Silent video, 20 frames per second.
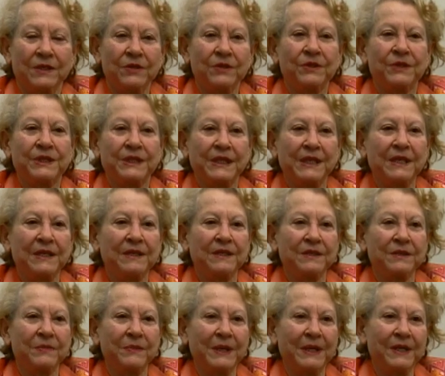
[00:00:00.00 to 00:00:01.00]
you could send
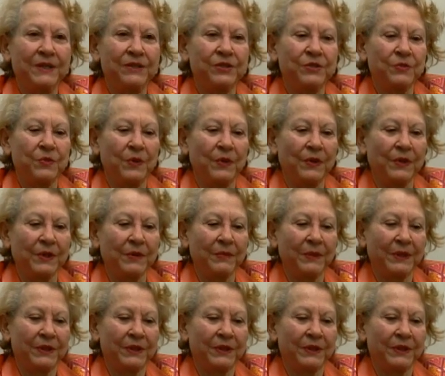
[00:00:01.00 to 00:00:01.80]
as many as you wanted,